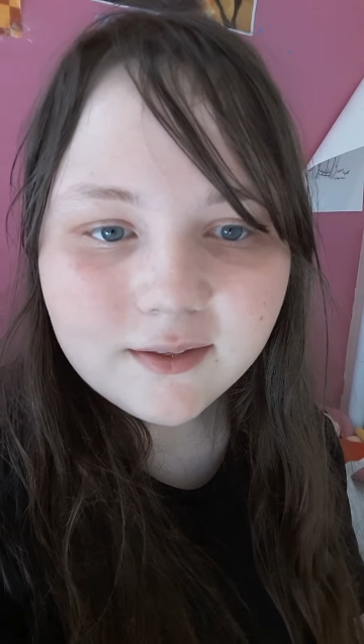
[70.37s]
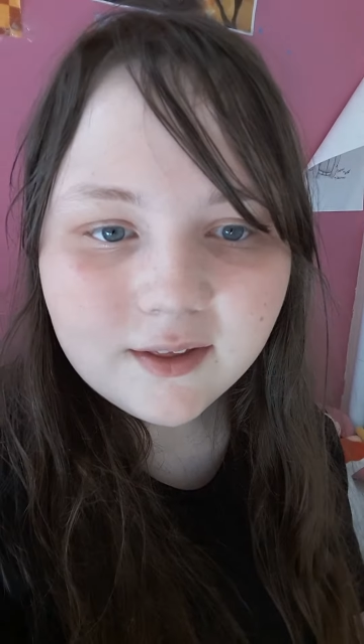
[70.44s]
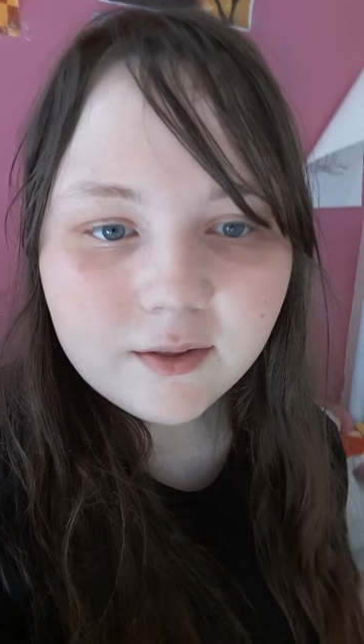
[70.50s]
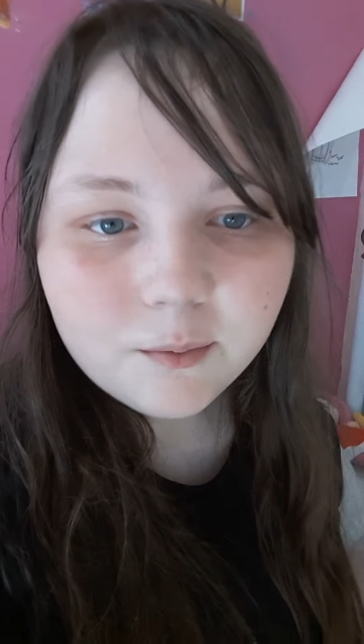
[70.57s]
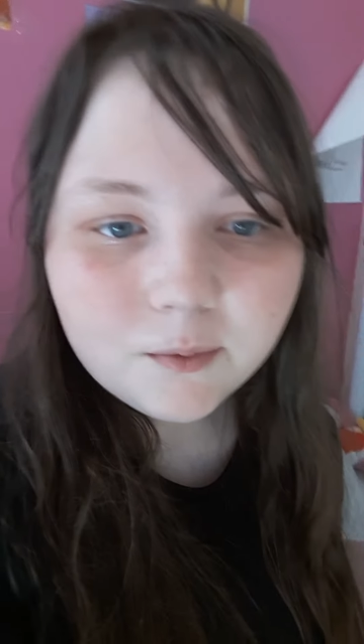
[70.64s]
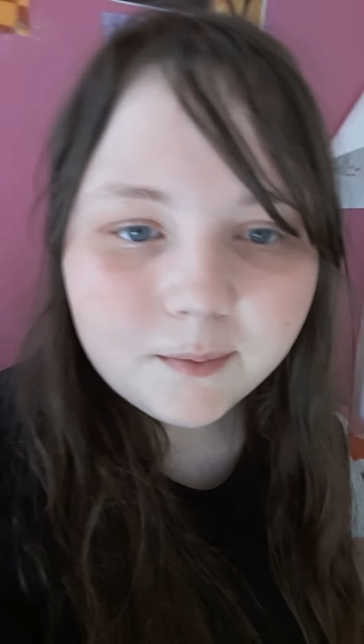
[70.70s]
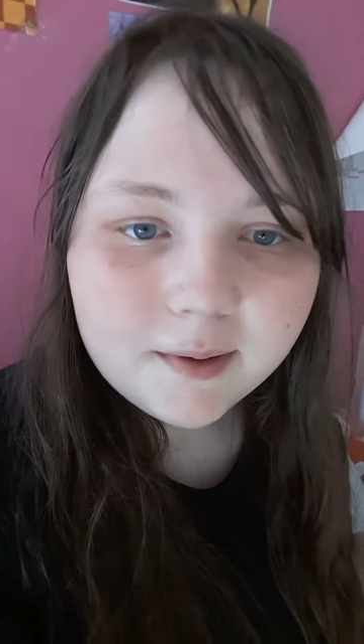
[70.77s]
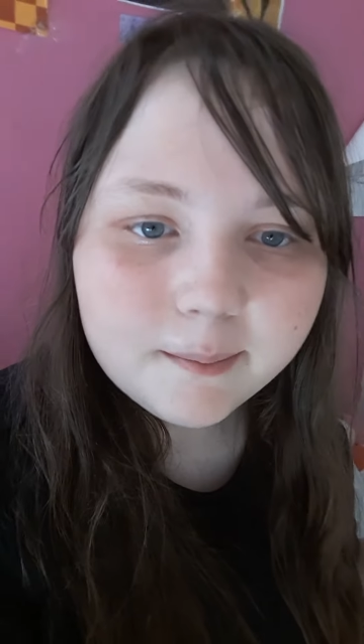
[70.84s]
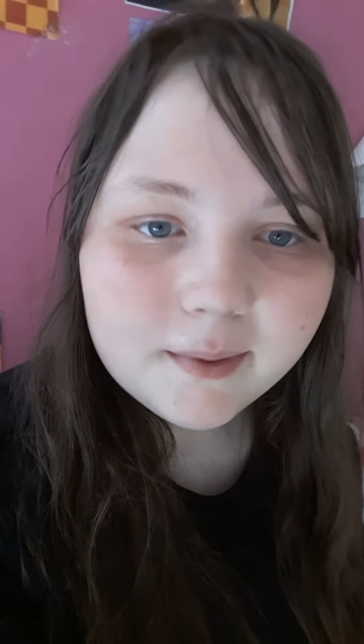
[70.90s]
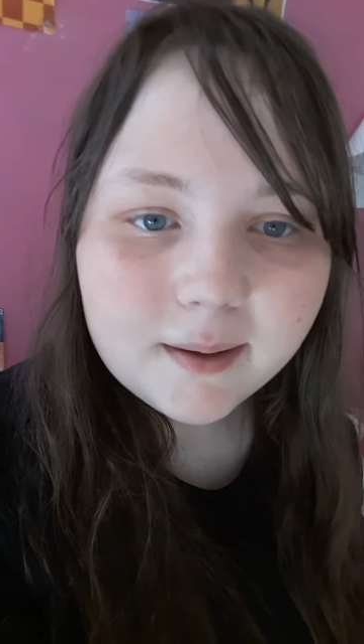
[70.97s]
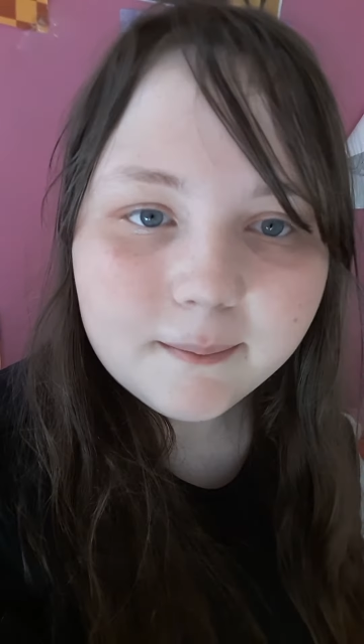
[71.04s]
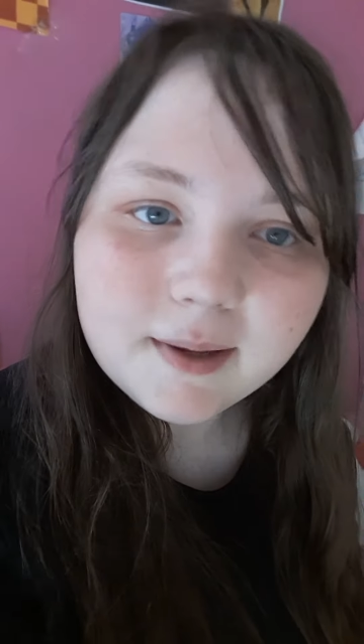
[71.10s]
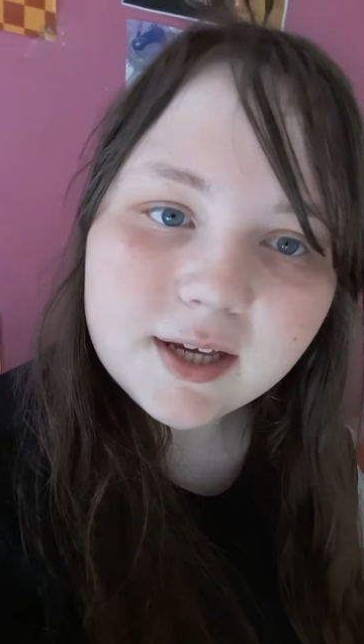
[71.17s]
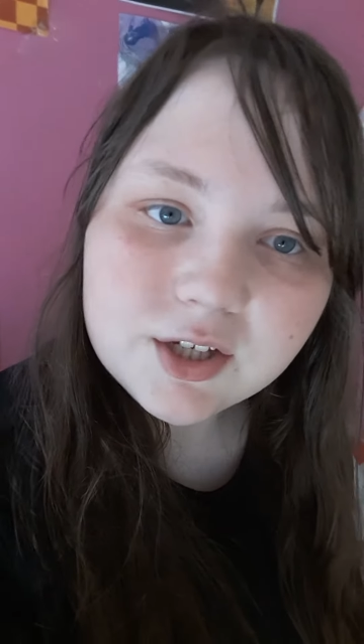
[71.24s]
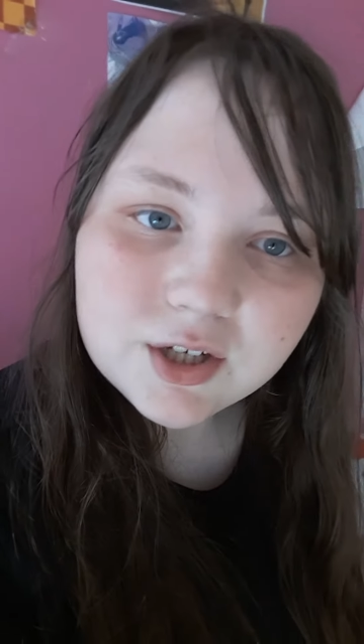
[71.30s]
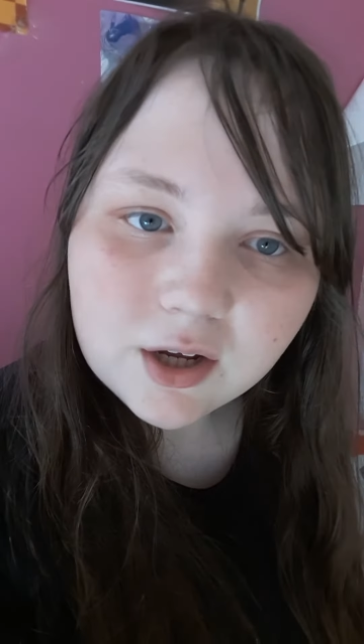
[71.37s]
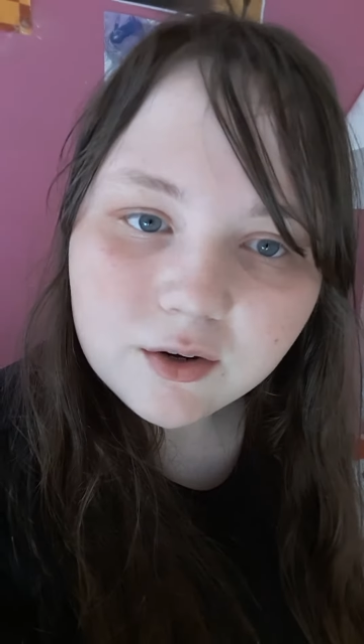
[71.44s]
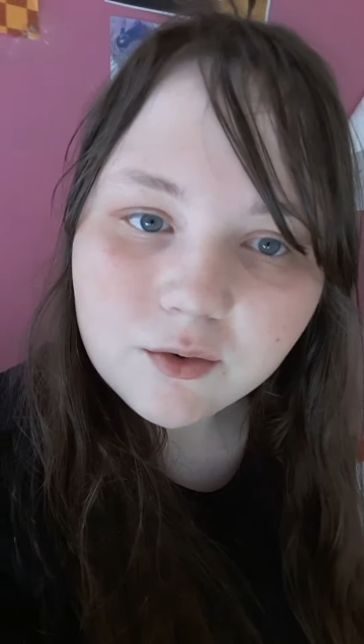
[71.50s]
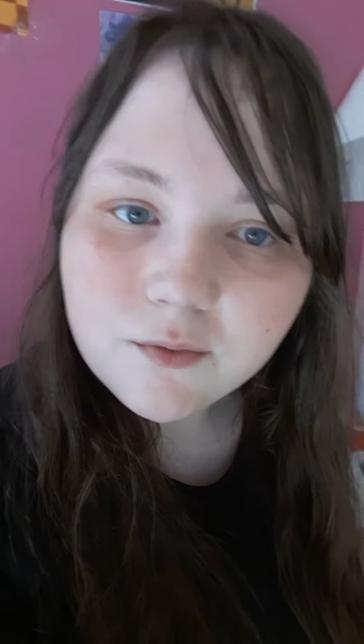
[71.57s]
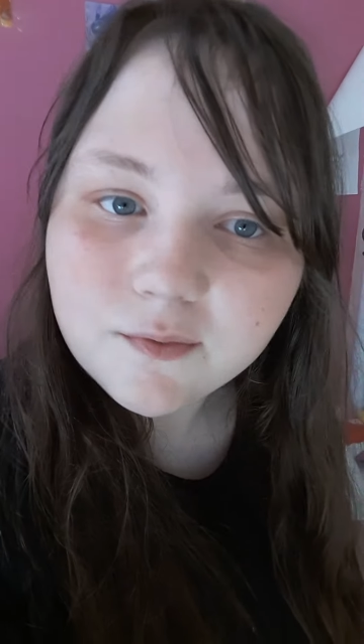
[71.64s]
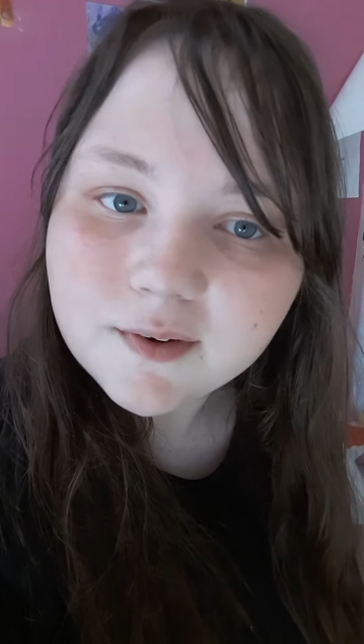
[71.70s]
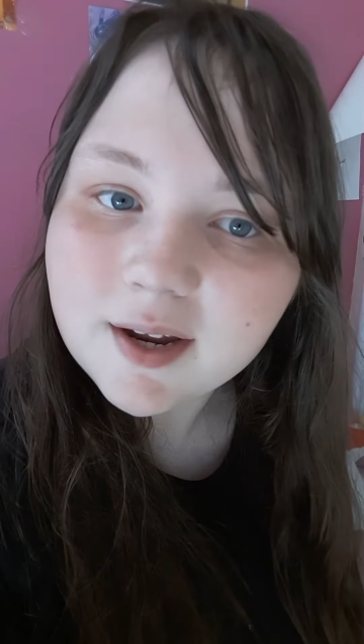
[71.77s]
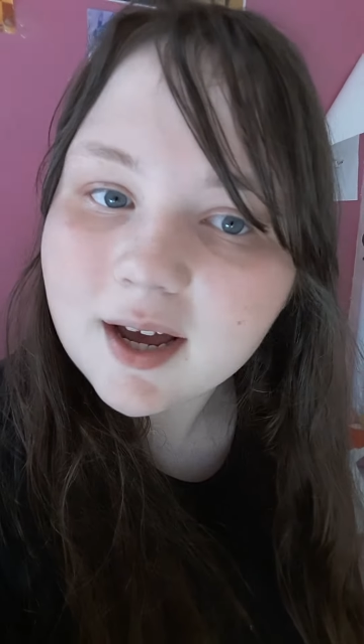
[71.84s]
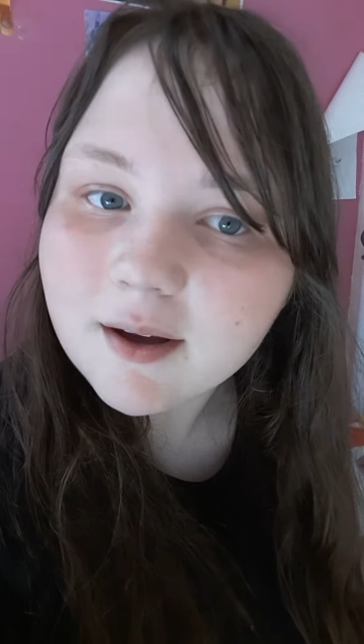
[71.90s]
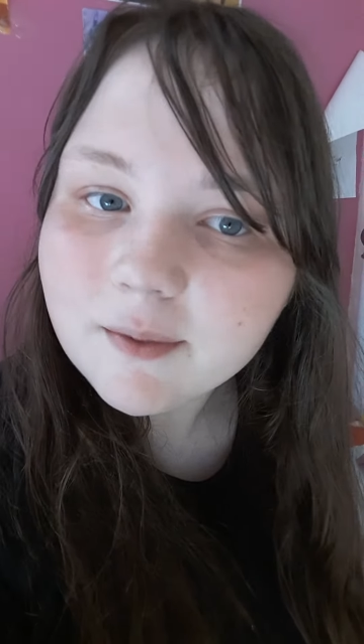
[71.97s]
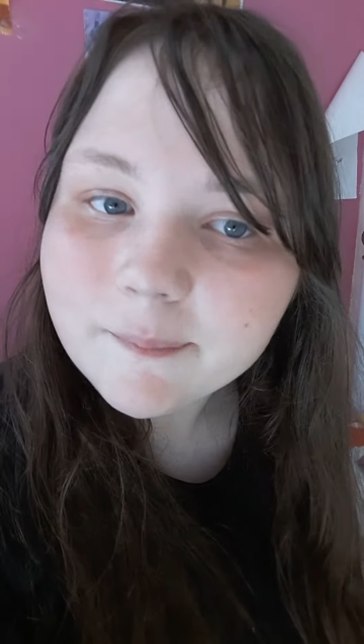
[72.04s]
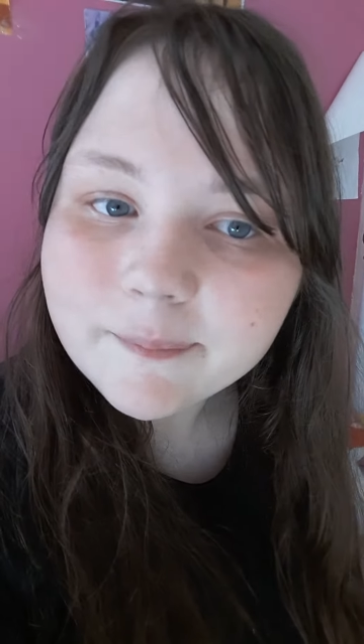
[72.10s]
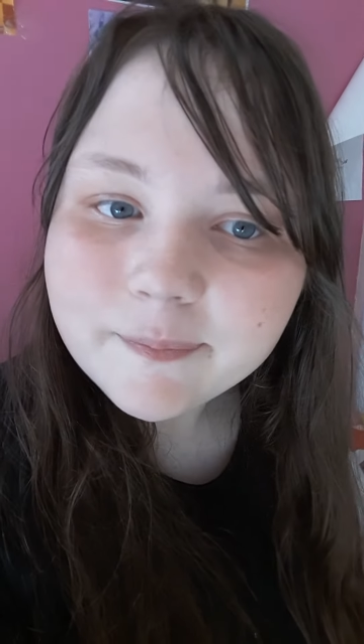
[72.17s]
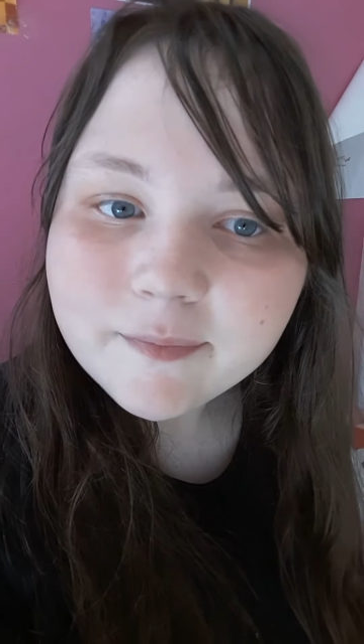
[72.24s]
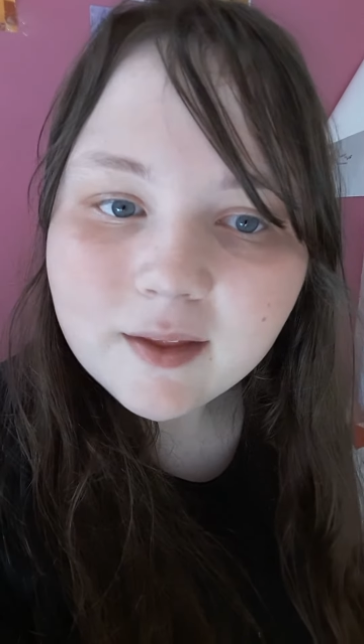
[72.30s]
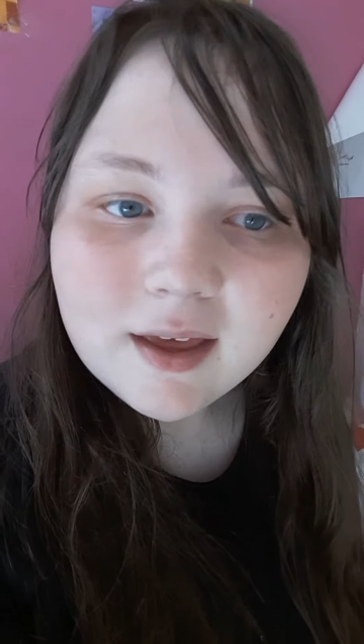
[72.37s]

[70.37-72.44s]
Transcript: this will be my main channel for now